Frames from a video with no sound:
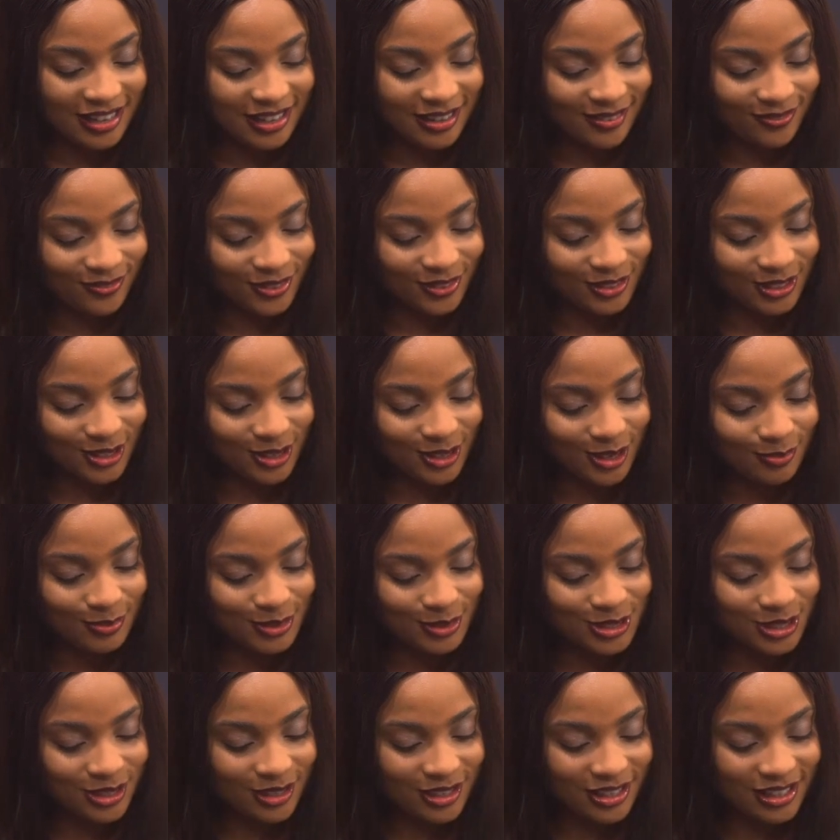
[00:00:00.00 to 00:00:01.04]
for the
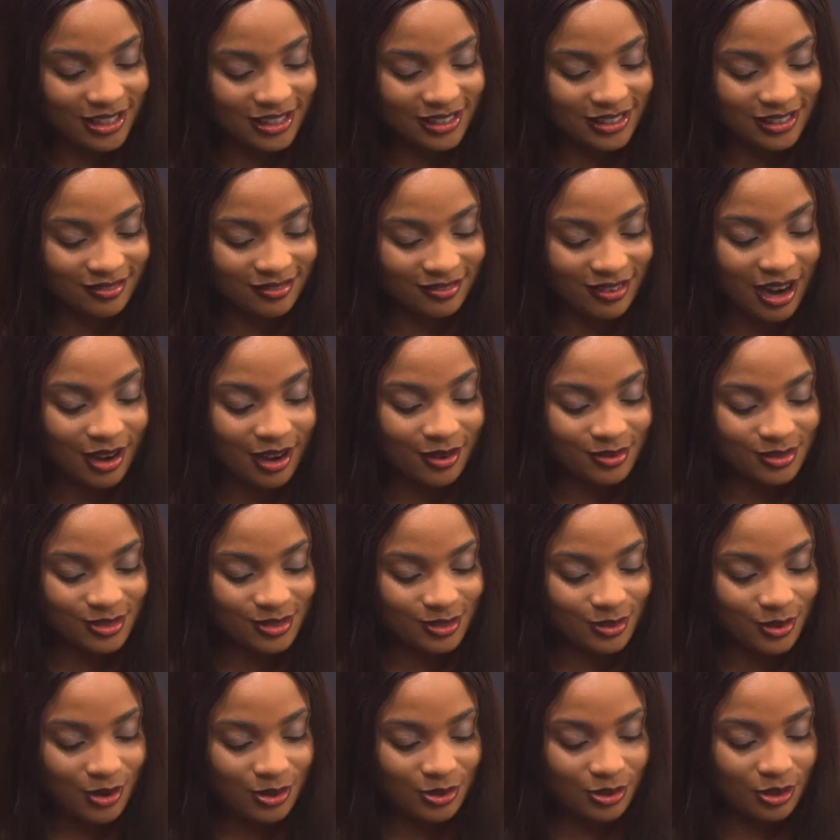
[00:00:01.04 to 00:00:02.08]
commissioning rounds
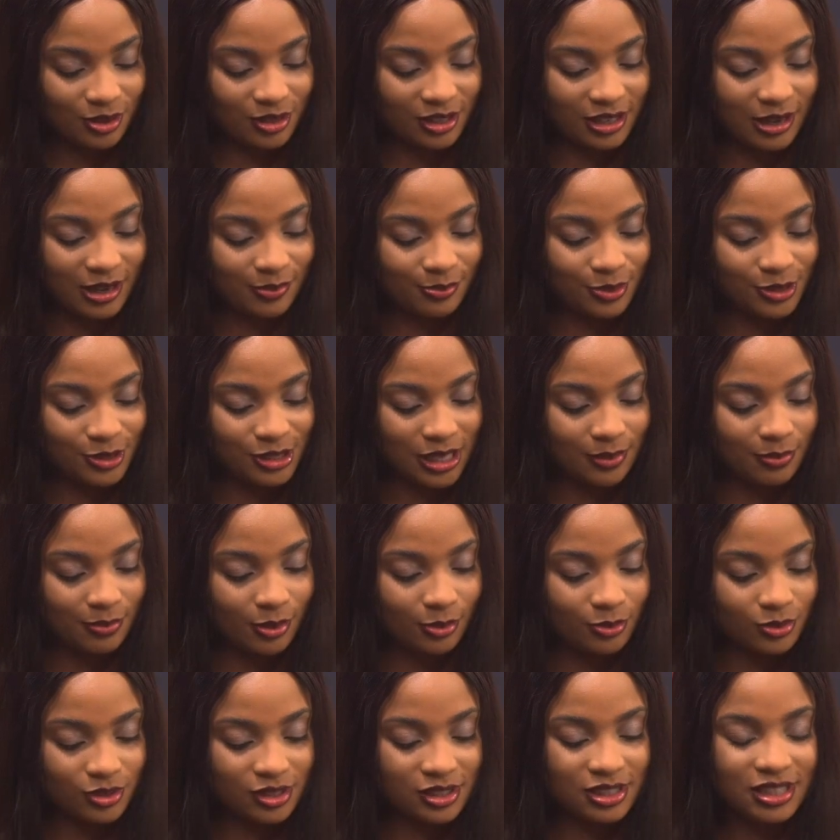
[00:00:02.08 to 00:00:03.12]
going on in Abuja. But
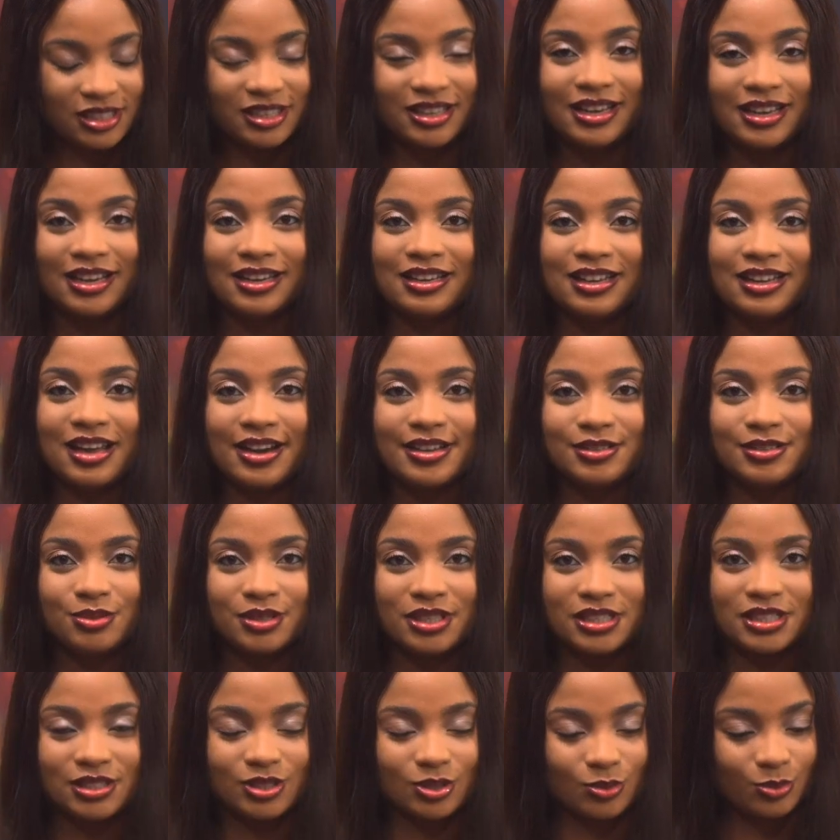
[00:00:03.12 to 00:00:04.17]
we'll see the headlines we
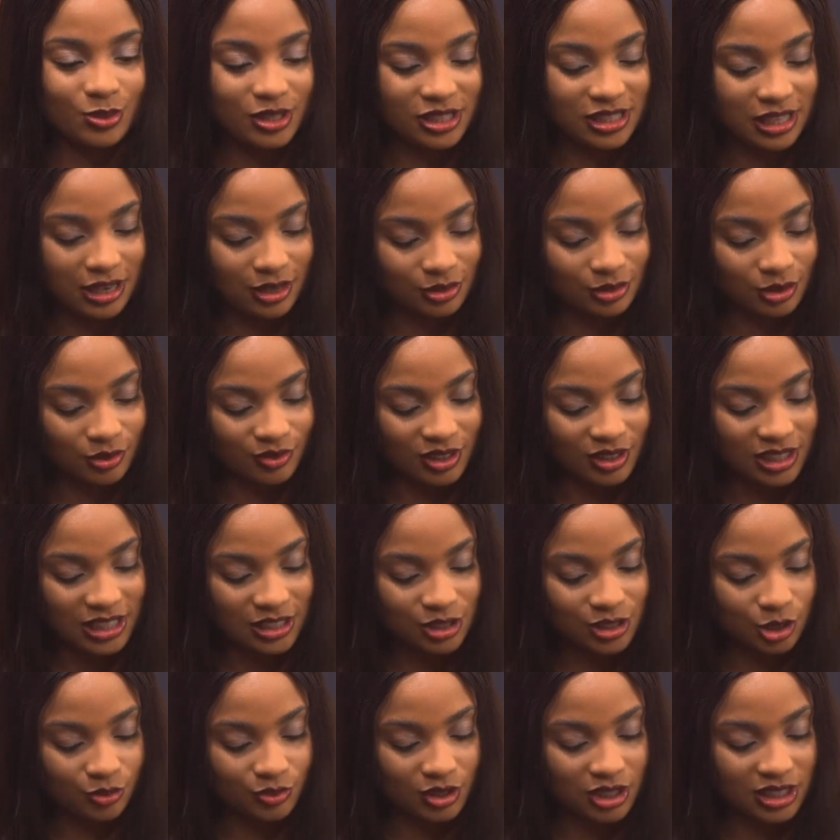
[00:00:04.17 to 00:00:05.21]
can squeeze out of each
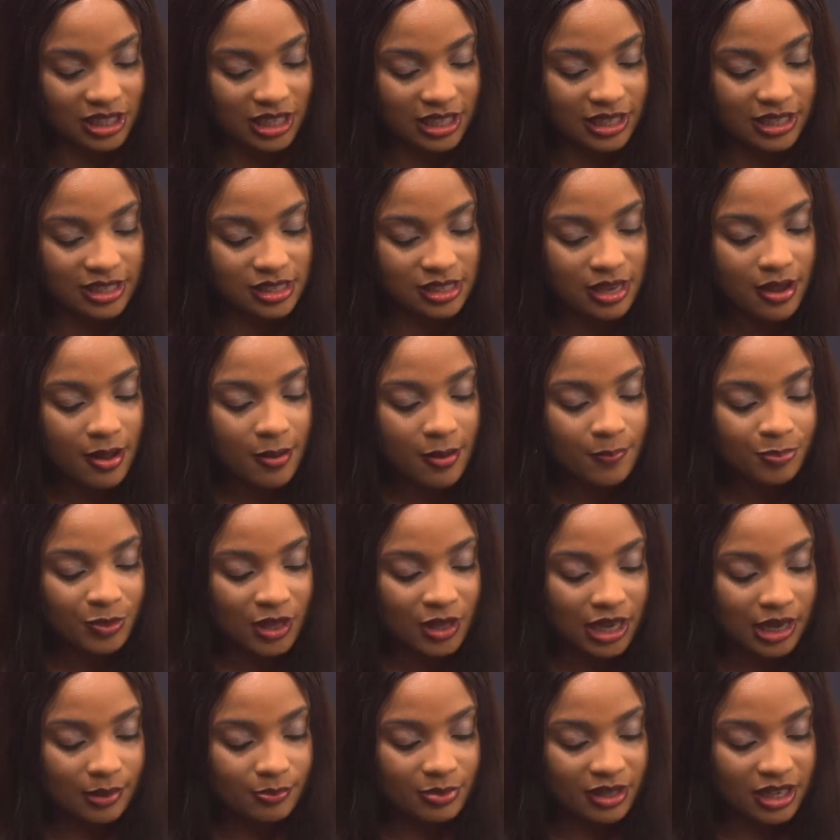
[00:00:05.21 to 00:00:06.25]
of the dailies.
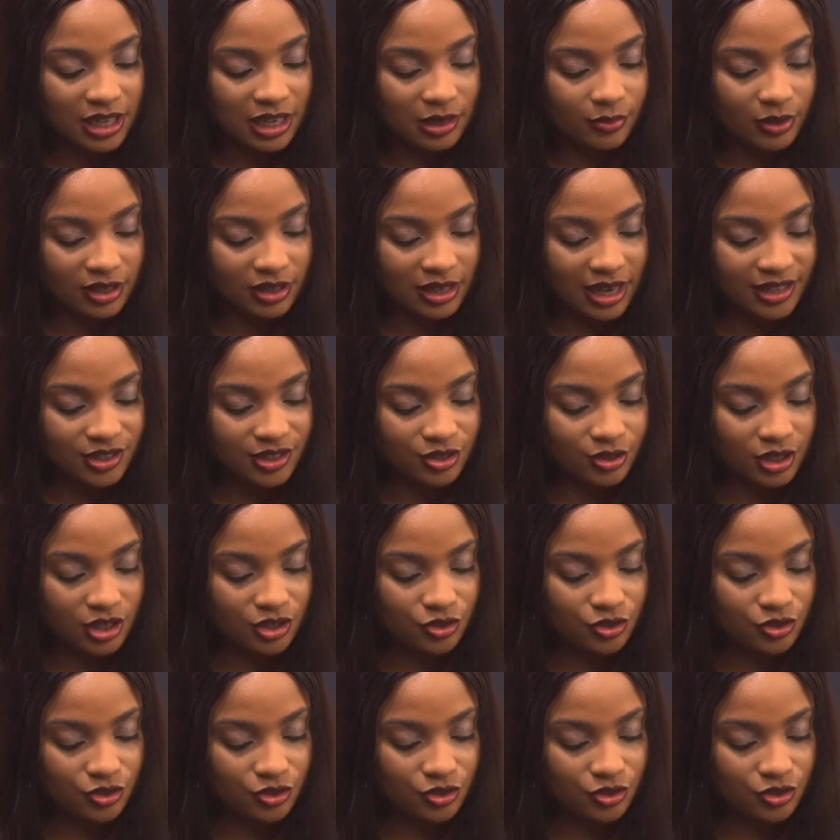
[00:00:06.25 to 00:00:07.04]
Beginning with Nigerian